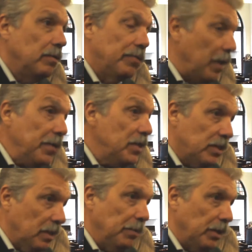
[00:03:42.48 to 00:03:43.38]
very
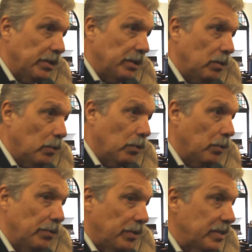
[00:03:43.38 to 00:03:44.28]
similar
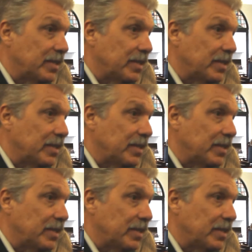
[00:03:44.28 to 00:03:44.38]
or the